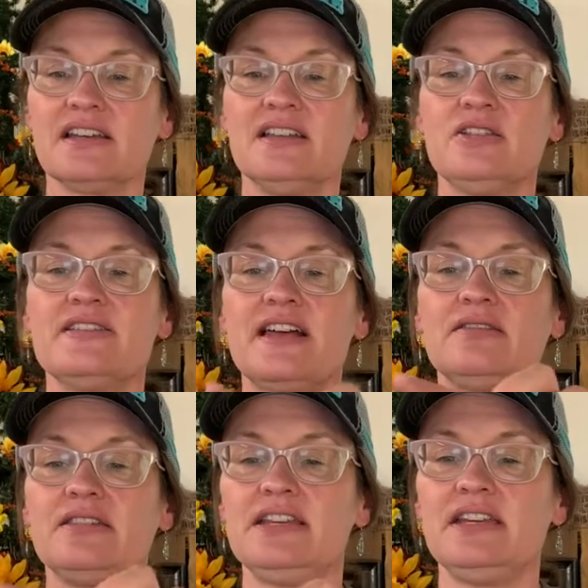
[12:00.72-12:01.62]
It looks like
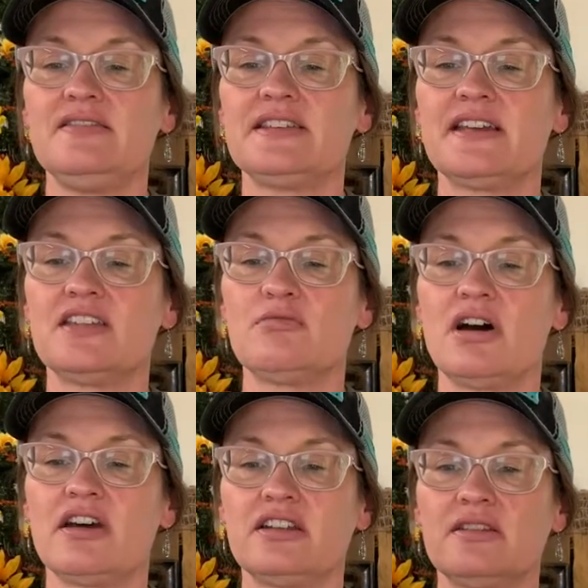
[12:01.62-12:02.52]
leaves down at the
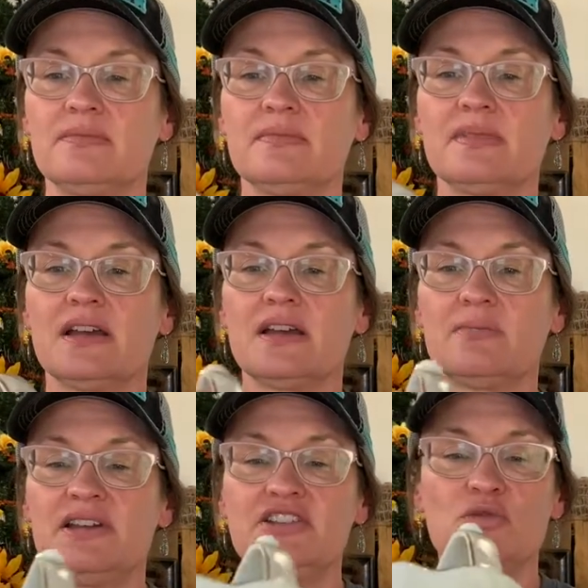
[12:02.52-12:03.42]
bottom,
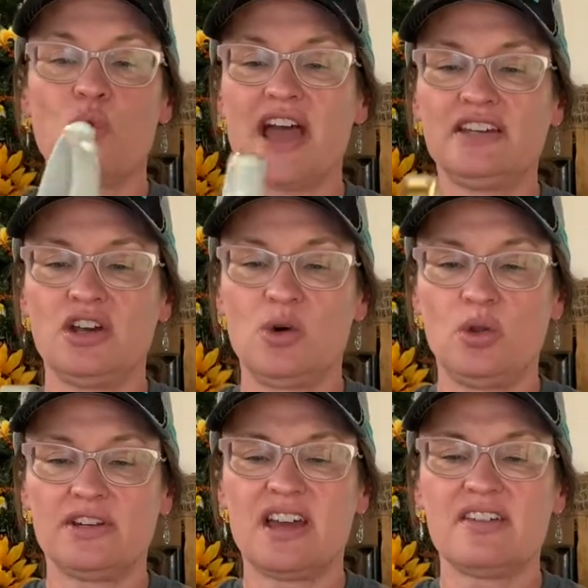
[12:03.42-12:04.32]
but it's just white and gold.
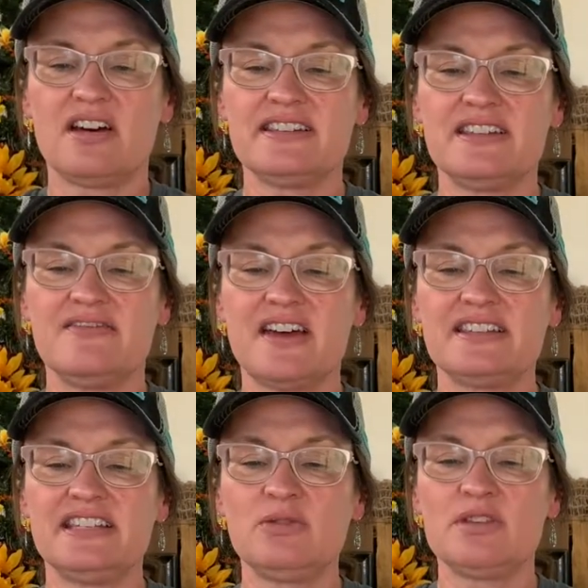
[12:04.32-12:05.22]
And I thought if I
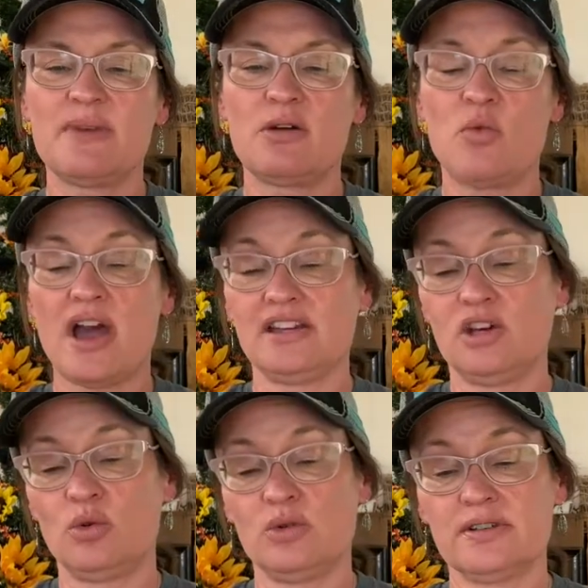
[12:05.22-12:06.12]
stick with my white and
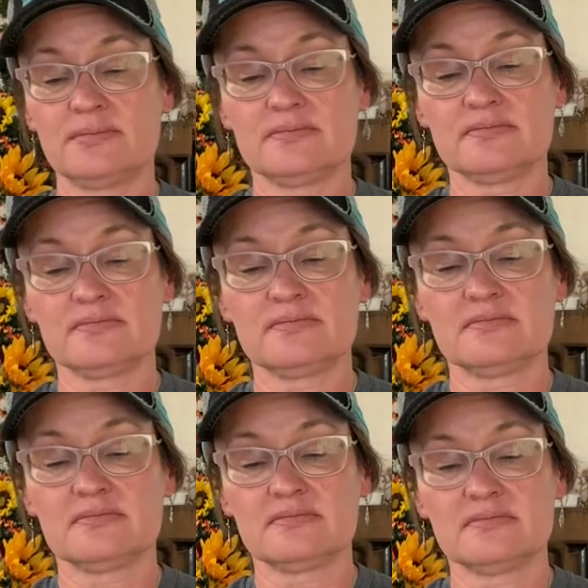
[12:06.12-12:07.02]
gold
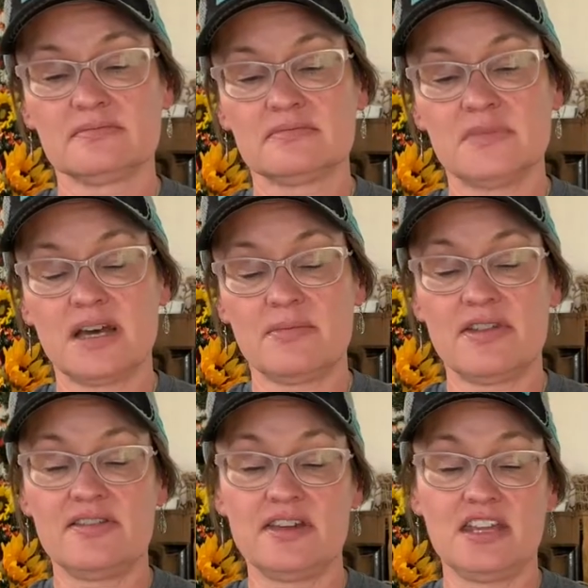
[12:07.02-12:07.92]
um,
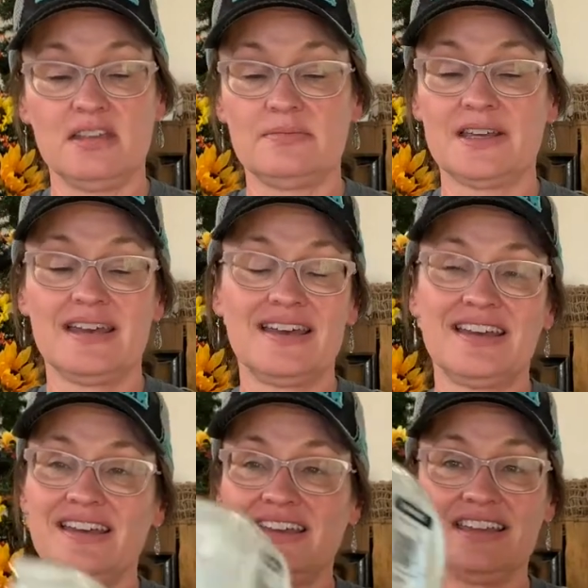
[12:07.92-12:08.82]
theme,
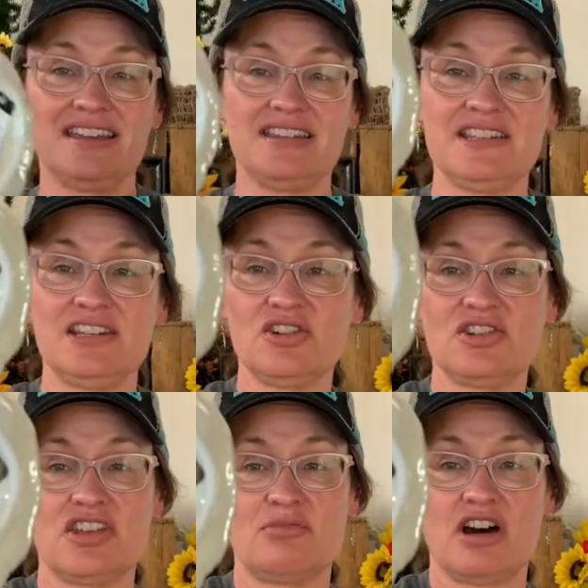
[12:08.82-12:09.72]
again, the stickers
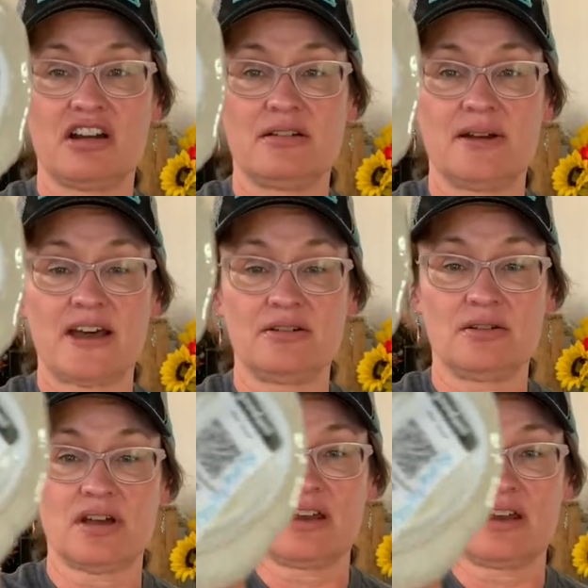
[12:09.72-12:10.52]
on the bottom, I don't know, I